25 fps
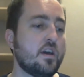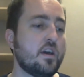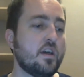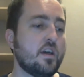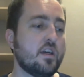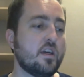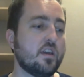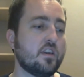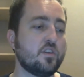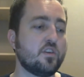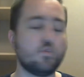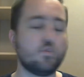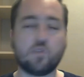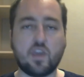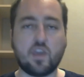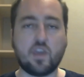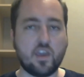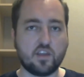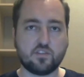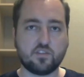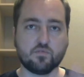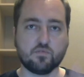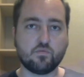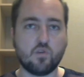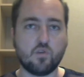you
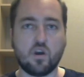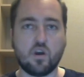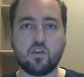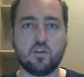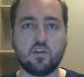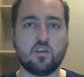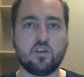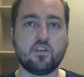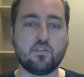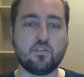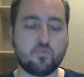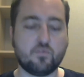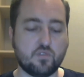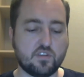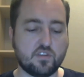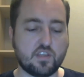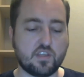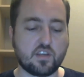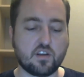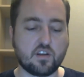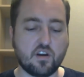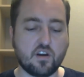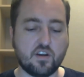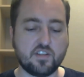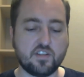can't run what they
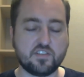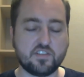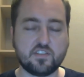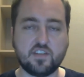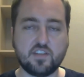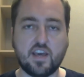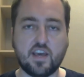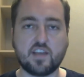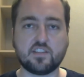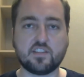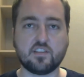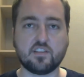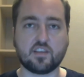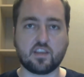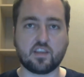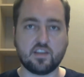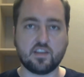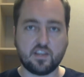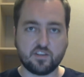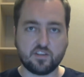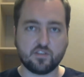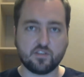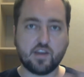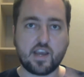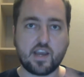call a set, like an
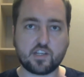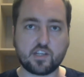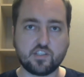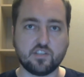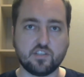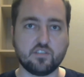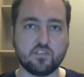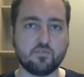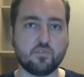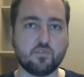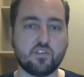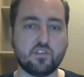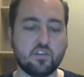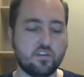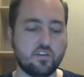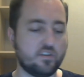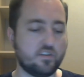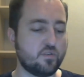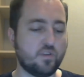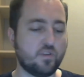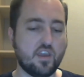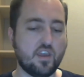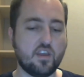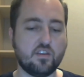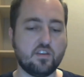interaction with her. You
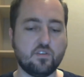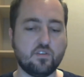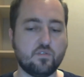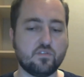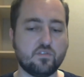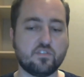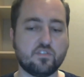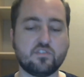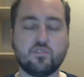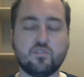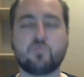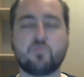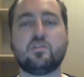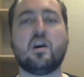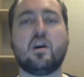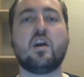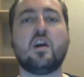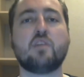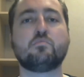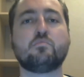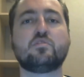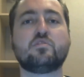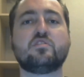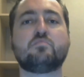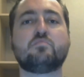can't. You don't, there's no time.
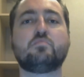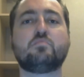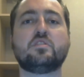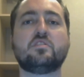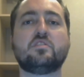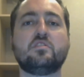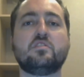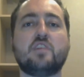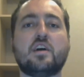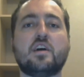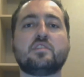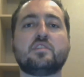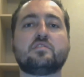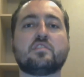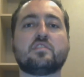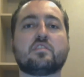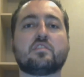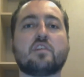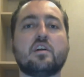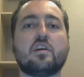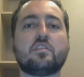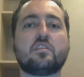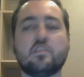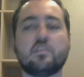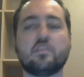She's busy dancing, right?
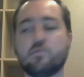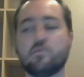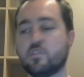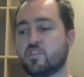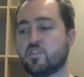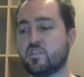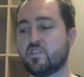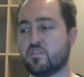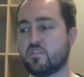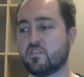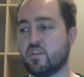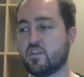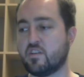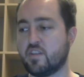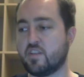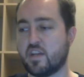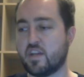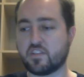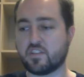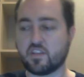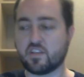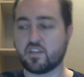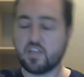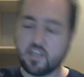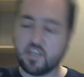And when she's done
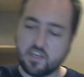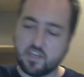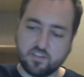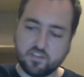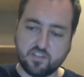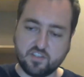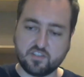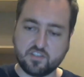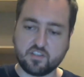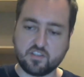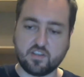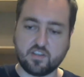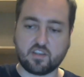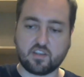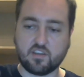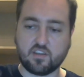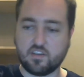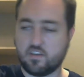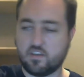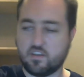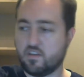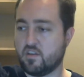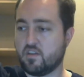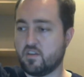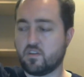dancing, she's gonna like
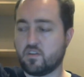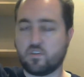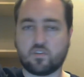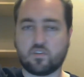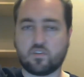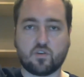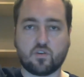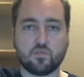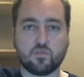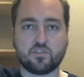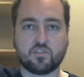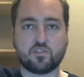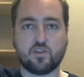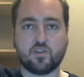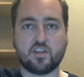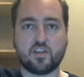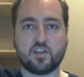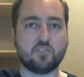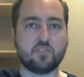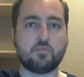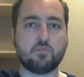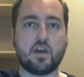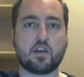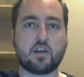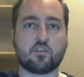go straight to the
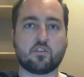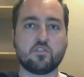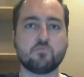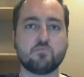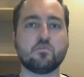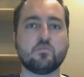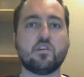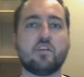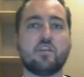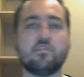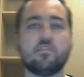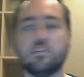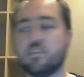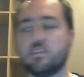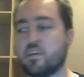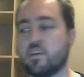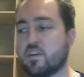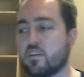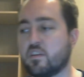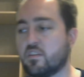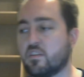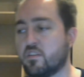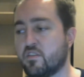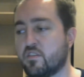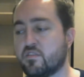back room or whatever, and like
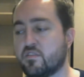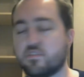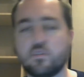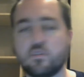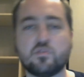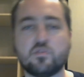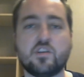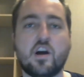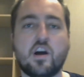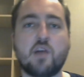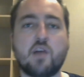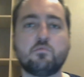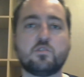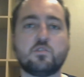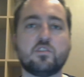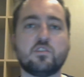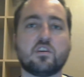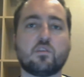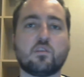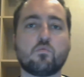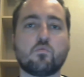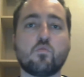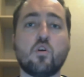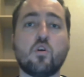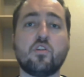there's no time to like
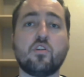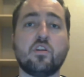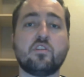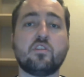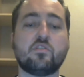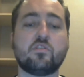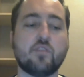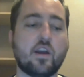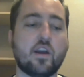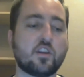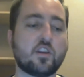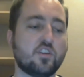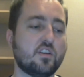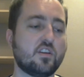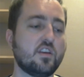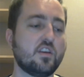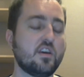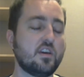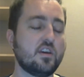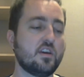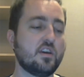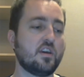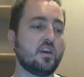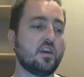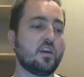run an interaction.
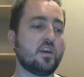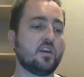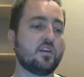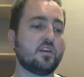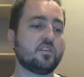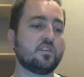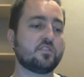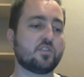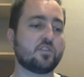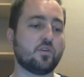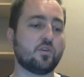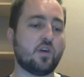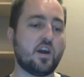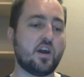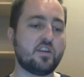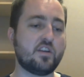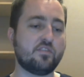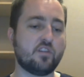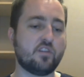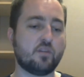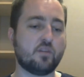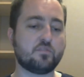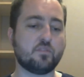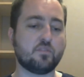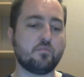So I
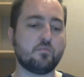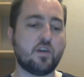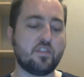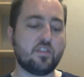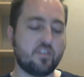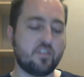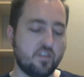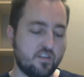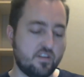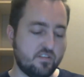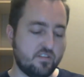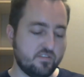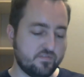developed a method